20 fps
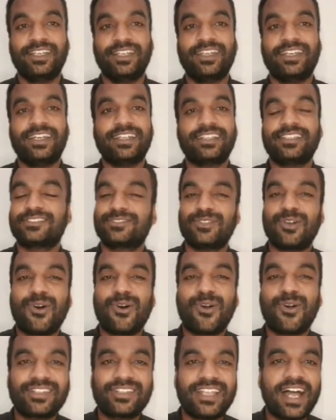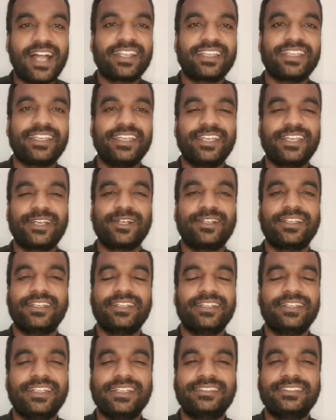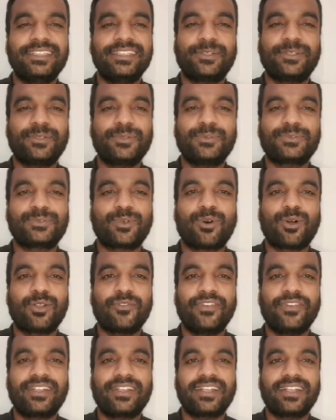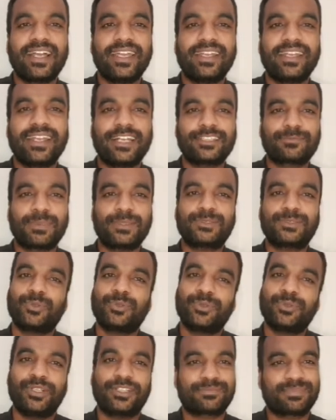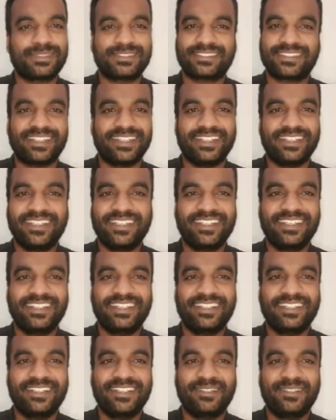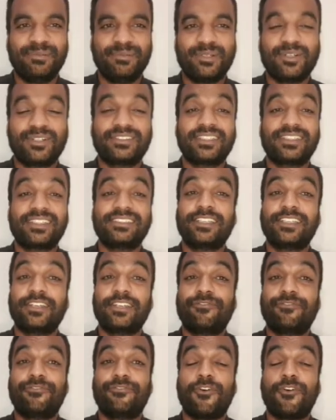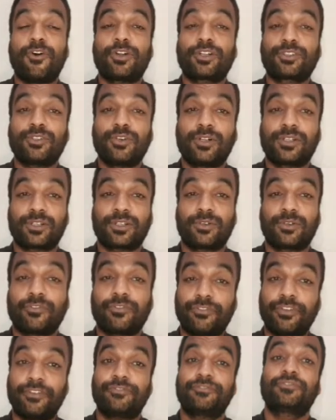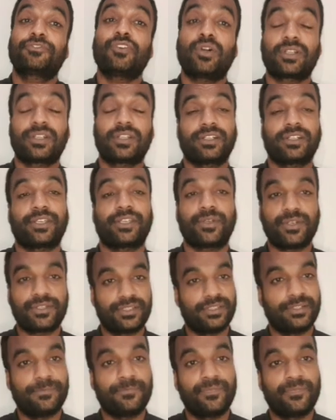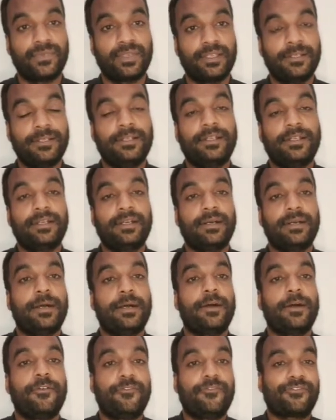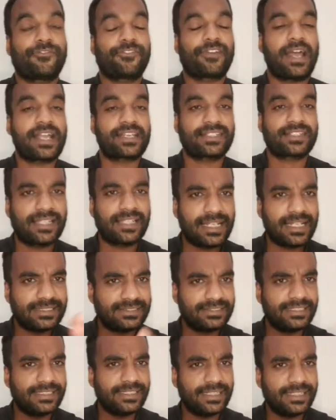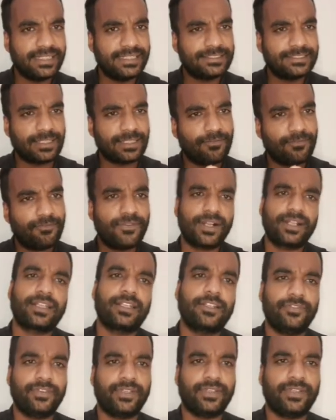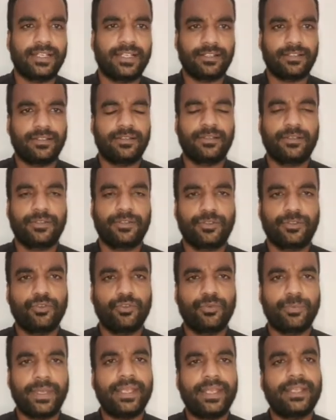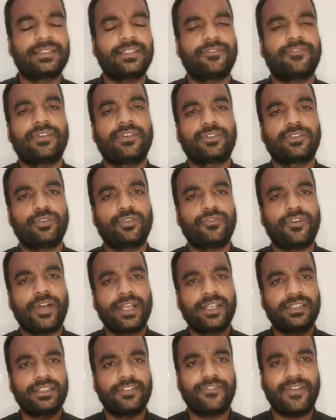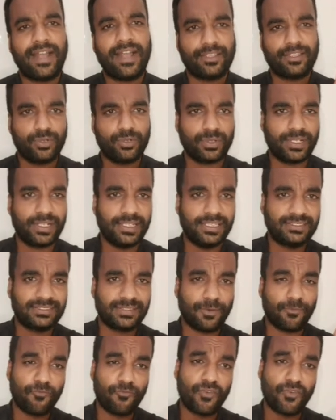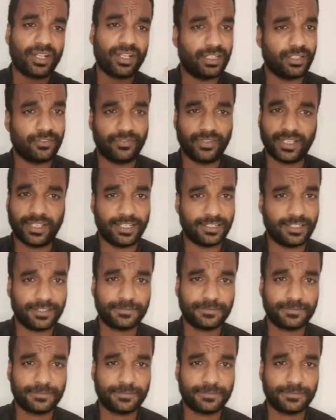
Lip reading: it is not that easy to solve it like s plus 2 into s plus 3, because it is a fourth order or fifth order equation. Fractionalizing is somewhat difficult. To find the factorial is somewhat difficult.